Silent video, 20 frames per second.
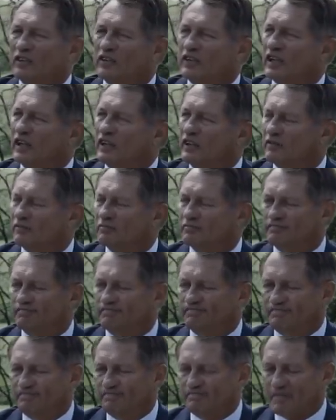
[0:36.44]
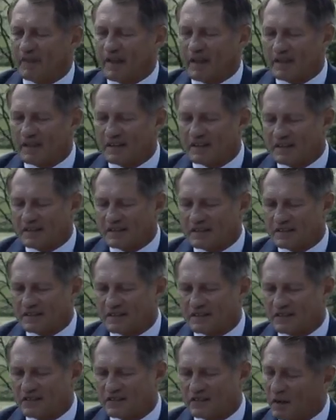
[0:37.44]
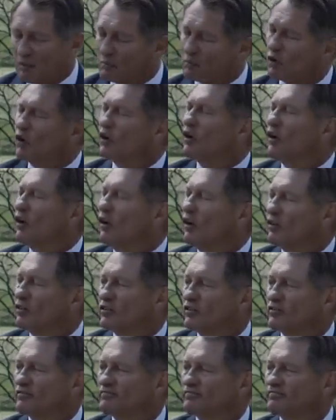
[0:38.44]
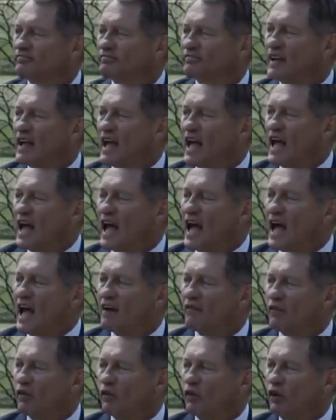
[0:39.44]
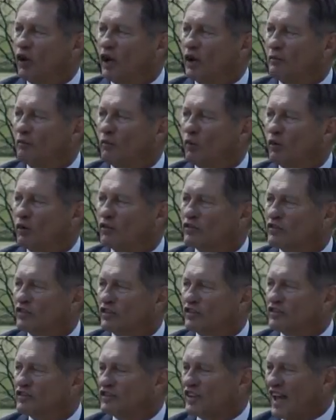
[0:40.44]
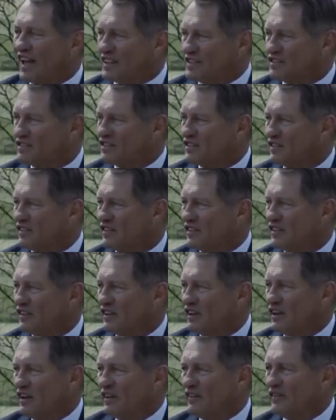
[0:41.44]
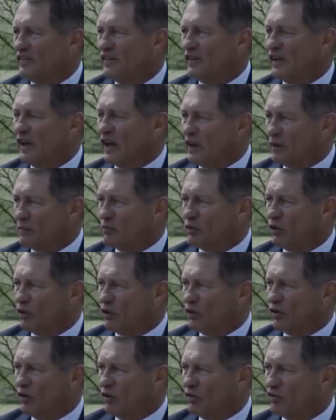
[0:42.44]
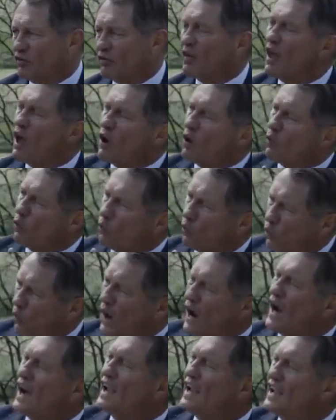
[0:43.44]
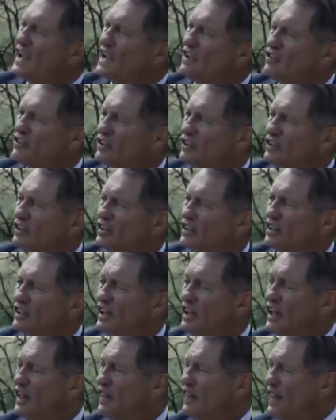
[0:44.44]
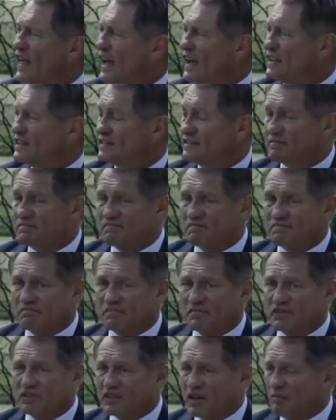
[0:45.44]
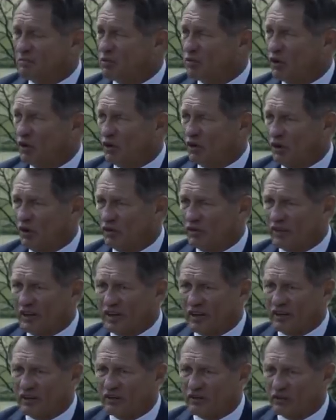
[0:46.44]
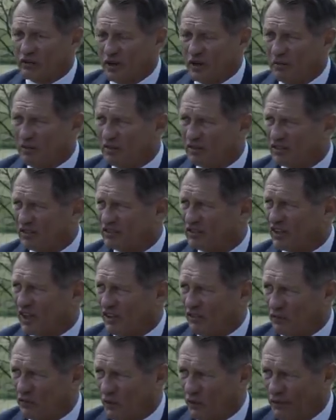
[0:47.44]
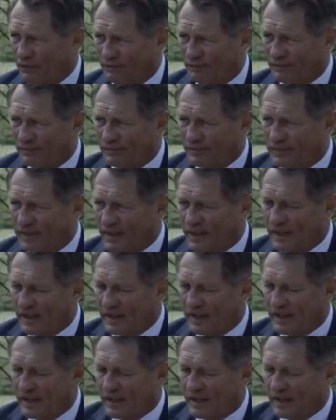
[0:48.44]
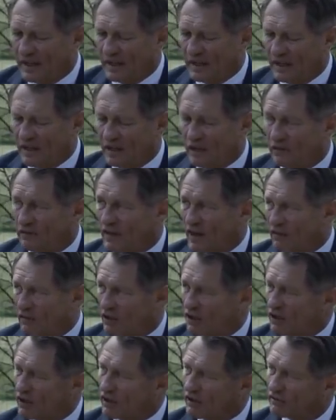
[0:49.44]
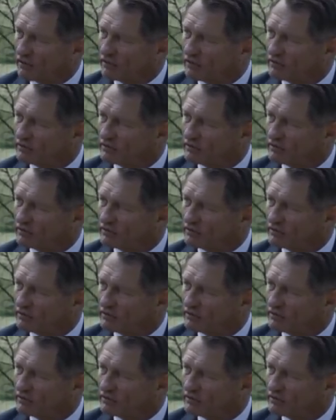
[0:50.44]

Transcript: it that some protocols have a lot more success than other protocols? Why is it that some protocols that are extremely successful you've never heard of?